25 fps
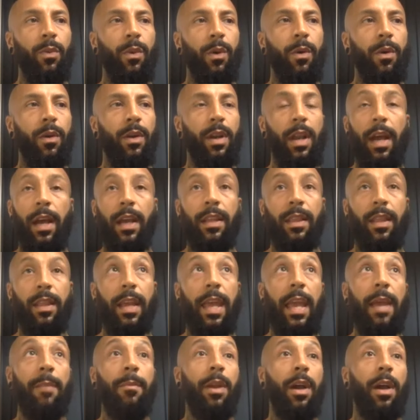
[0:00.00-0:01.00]
will like the
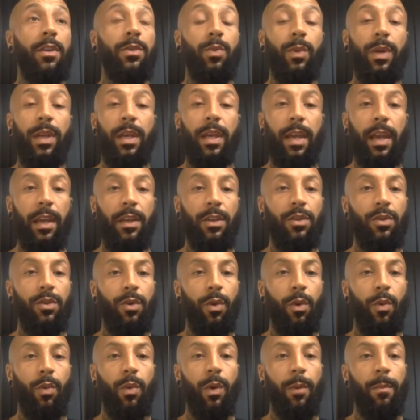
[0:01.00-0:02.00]
game last week against
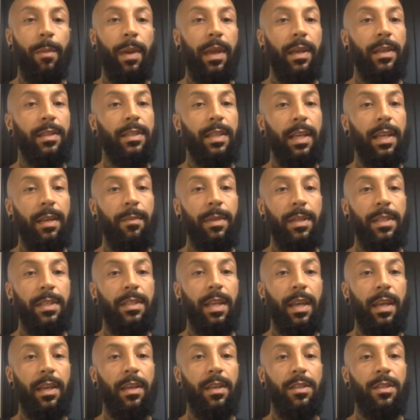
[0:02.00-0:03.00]
York, will make silly
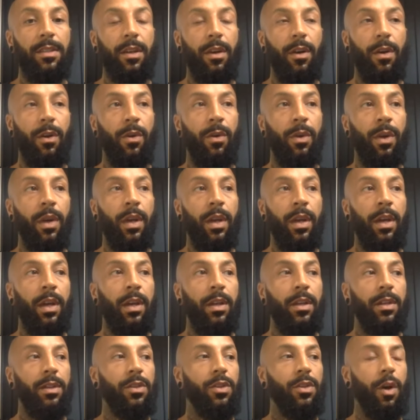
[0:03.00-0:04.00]
mistakes. So
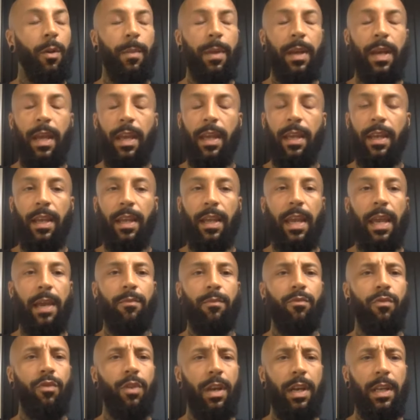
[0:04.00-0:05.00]
dominating the
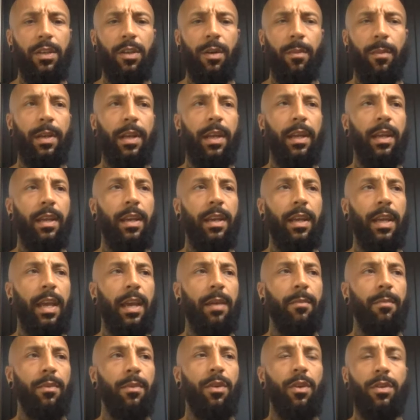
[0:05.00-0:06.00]
game, really dominating the
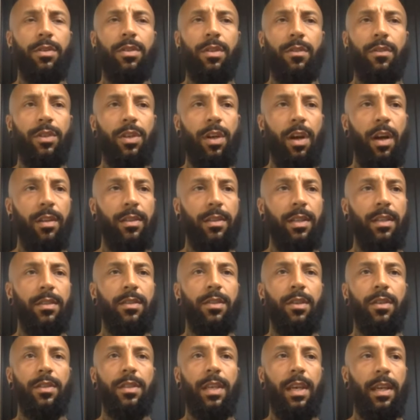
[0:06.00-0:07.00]
game, lots of chances,
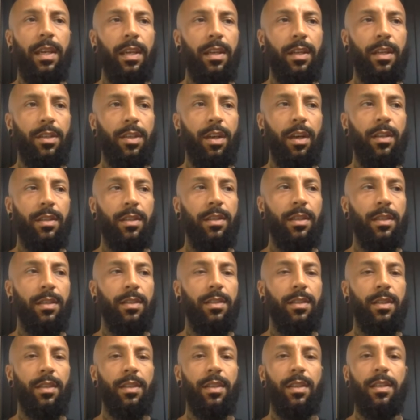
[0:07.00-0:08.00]
not taking the
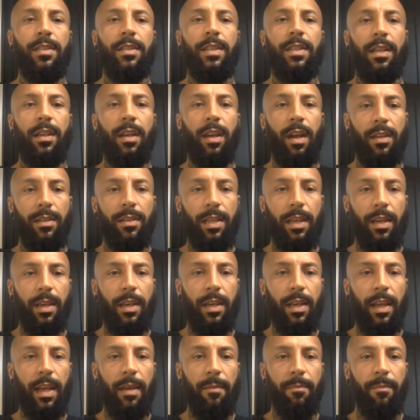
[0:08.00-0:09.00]
chances, concede last kick of
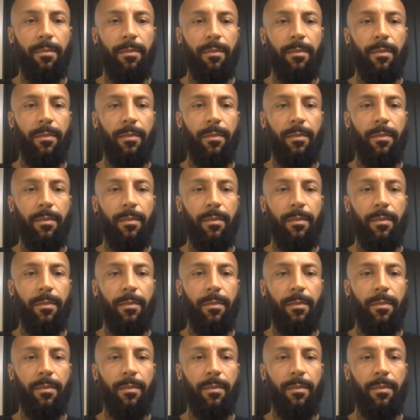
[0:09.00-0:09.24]
the game,